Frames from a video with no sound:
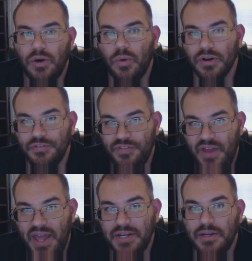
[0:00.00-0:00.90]
or a
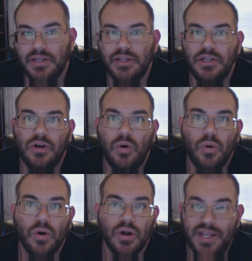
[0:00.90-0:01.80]
vet
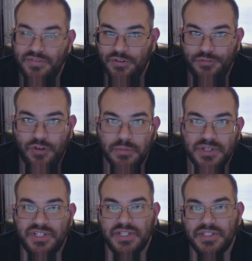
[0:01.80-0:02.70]
or even a
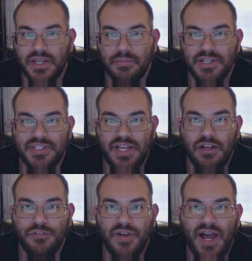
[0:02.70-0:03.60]
pharmacist like
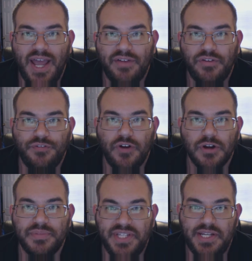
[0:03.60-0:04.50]
myself. I have a
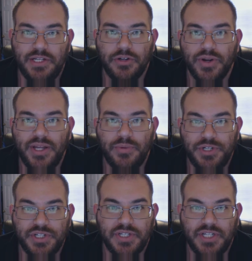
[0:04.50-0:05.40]
PharmD degree,
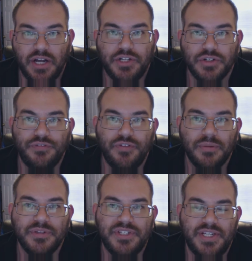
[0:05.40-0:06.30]
which is a doctor of
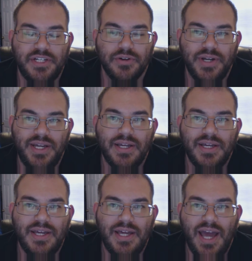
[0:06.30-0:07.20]
pharmacy degree,
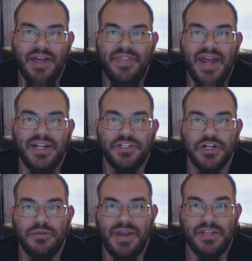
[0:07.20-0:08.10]
and that in
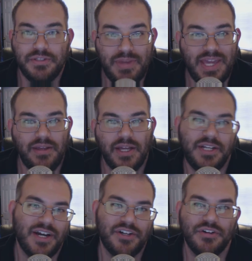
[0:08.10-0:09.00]
turn makes me a
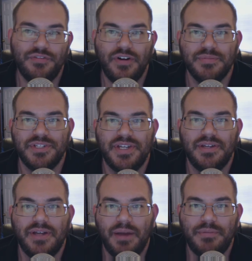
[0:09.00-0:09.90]
doctor of
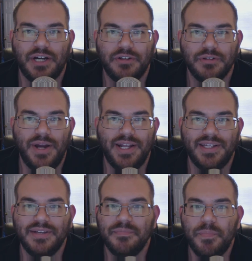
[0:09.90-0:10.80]
pharmacy. I'm Dr.
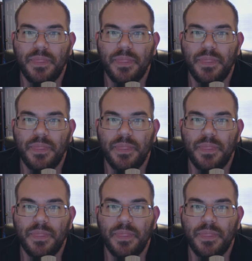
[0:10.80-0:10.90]
Riley.